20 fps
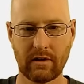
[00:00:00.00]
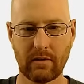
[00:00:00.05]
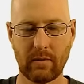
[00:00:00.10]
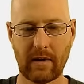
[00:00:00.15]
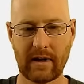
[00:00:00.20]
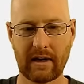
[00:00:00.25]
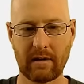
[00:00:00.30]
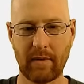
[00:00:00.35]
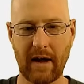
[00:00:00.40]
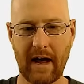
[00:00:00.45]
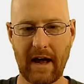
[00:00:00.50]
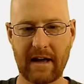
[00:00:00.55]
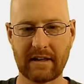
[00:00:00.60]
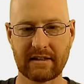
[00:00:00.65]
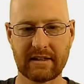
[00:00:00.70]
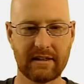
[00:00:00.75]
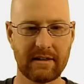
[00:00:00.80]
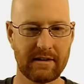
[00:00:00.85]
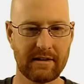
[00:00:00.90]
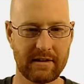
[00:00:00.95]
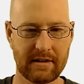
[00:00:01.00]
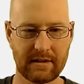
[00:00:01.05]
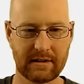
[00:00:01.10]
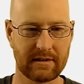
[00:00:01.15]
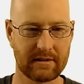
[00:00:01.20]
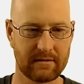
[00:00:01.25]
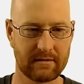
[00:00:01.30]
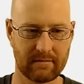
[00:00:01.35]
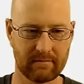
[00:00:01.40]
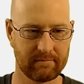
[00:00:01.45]
that we can pass into
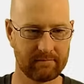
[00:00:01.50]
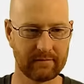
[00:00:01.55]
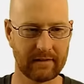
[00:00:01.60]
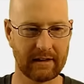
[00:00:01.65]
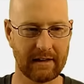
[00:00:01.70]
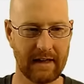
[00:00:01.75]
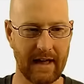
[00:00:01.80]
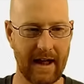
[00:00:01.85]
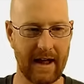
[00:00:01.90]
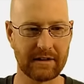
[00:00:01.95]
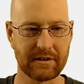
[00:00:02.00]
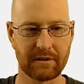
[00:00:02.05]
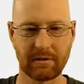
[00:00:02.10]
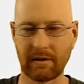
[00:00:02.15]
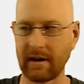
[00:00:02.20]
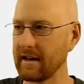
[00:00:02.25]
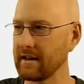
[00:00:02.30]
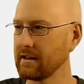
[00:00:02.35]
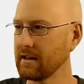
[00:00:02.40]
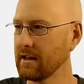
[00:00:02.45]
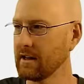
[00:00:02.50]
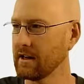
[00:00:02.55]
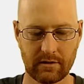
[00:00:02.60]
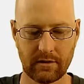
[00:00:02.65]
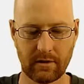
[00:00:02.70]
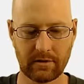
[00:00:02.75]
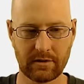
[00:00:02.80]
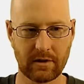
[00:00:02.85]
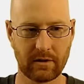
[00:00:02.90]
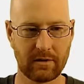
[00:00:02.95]
this class, right?
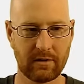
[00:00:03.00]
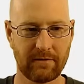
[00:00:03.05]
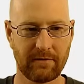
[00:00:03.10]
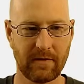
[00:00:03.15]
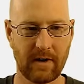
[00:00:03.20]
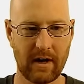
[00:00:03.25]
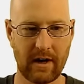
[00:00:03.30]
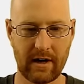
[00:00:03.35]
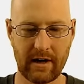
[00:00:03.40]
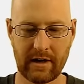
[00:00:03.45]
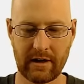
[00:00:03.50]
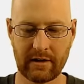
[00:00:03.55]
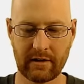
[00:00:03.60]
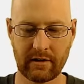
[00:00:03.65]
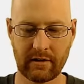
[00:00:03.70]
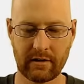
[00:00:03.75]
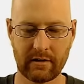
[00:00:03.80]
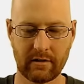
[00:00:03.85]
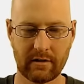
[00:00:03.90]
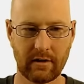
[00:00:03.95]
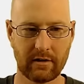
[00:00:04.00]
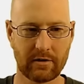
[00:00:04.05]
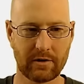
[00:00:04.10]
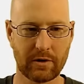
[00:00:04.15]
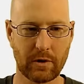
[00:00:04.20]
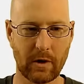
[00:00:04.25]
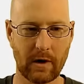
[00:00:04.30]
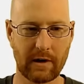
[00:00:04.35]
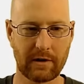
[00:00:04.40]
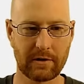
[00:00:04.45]
So let's go define
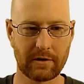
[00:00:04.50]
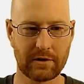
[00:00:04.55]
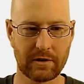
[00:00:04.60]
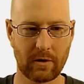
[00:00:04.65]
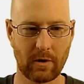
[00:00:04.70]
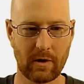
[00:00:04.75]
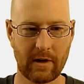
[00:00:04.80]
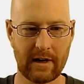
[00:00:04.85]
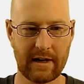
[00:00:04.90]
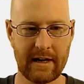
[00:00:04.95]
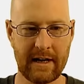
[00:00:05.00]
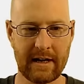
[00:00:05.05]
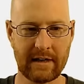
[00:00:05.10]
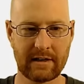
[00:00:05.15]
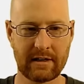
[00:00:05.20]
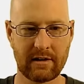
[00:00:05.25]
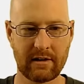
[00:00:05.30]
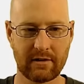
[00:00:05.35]
__init__.